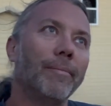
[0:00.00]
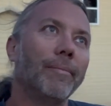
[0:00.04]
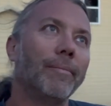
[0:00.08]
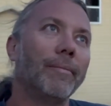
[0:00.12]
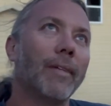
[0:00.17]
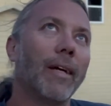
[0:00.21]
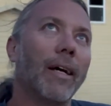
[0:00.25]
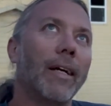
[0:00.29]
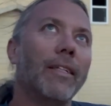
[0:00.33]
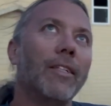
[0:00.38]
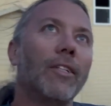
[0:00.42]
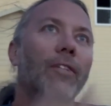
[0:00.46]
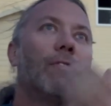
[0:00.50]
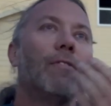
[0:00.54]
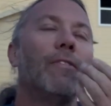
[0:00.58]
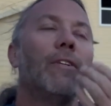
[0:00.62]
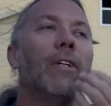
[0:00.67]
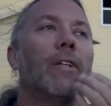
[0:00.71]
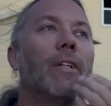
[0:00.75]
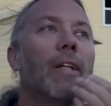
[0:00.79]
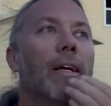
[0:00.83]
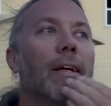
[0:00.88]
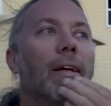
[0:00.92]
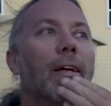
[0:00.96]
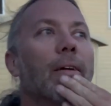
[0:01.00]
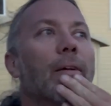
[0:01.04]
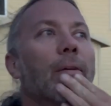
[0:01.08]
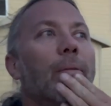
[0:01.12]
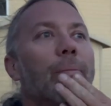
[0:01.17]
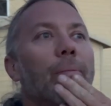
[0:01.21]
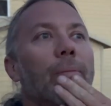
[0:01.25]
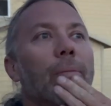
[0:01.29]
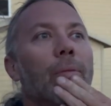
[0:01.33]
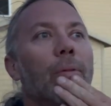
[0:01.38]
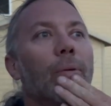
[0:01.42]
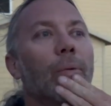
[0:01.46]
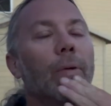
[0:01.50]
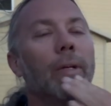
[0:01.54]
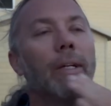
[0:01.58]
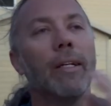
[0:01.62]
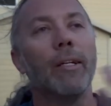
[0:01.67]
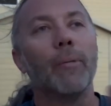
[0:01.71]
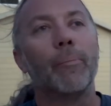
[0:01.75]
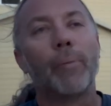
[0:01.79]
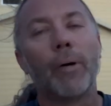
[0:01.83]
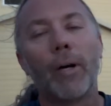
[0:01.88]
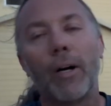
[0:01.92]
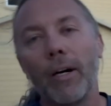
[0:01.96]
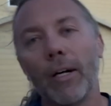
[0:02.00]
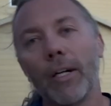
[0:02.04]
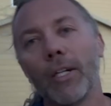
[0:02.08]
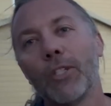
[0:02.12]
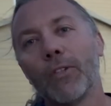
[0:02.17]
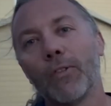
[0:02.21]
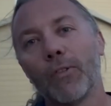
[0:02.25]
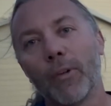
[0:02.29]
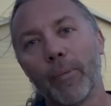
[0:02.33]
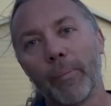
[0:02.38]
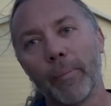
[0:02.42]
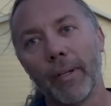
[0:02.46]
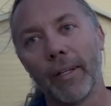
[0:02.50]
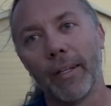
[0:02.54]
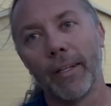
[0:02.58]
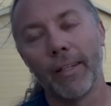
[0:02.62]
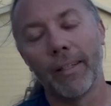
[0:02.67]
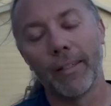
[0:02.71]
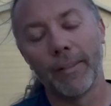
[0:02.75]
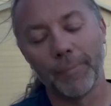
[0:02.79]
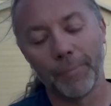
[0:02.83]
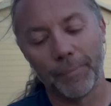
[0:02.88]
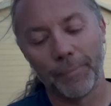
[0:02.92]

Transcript: i just feel like we need to pause for a minute